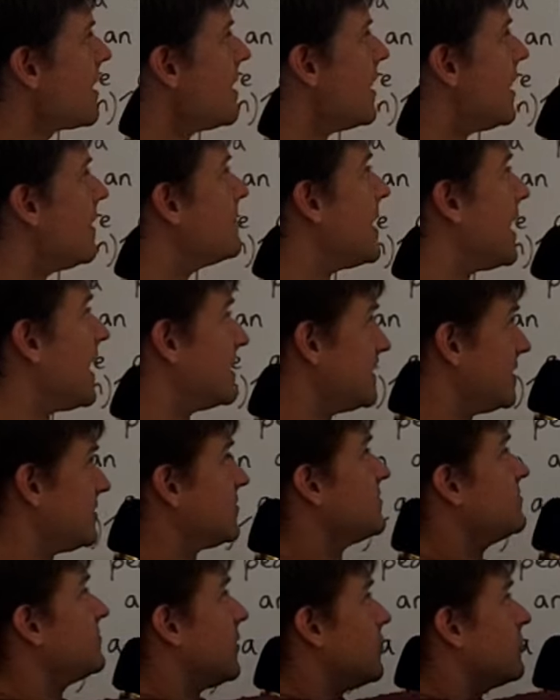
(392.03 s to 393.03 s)
Um, and
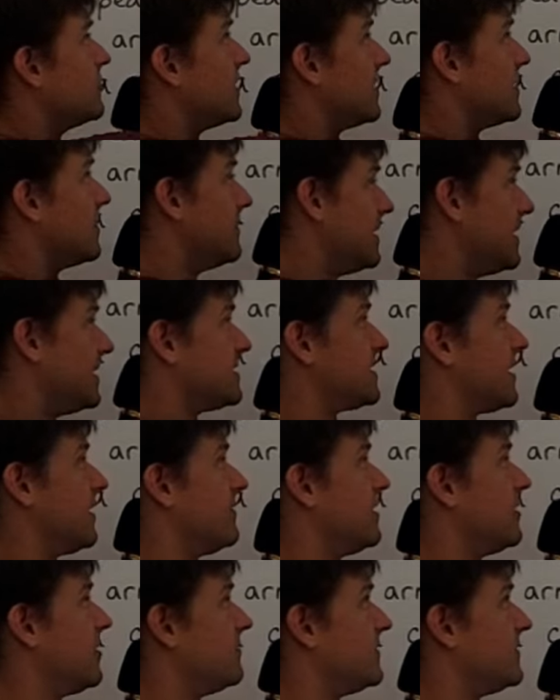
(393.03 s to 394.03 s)
it's involving the military,